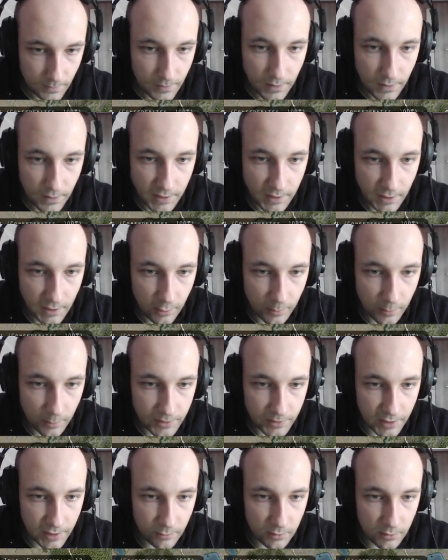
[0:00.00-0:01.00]
And I hope
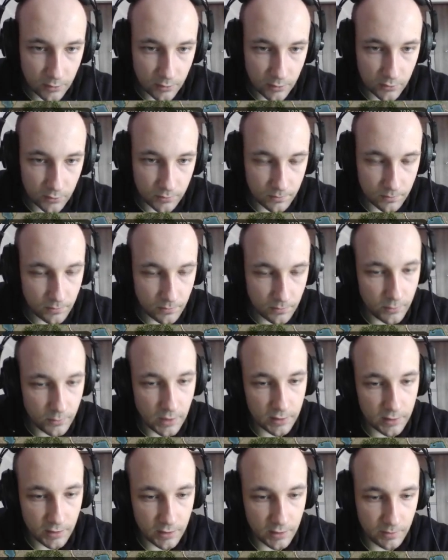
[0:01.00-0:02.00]
they will not, well,
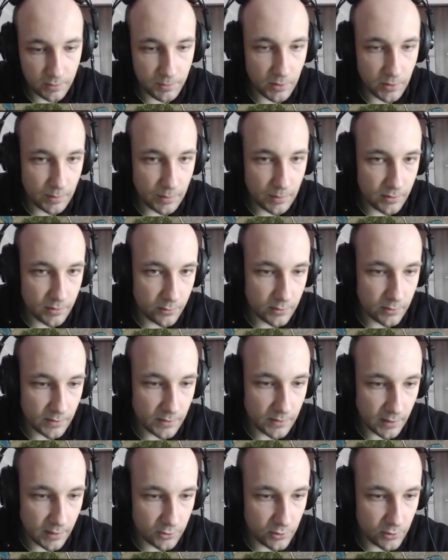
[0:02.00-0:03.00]
they probably will
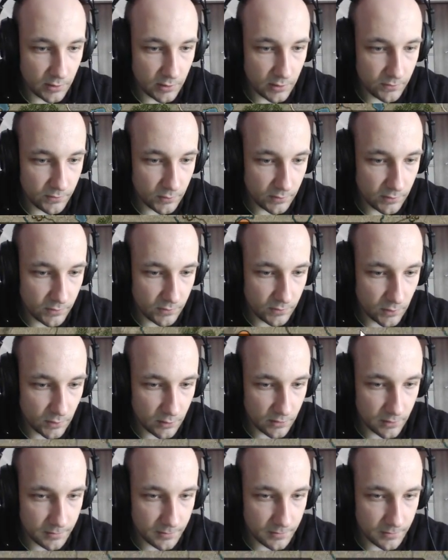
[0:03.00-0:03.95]
actually fully fall.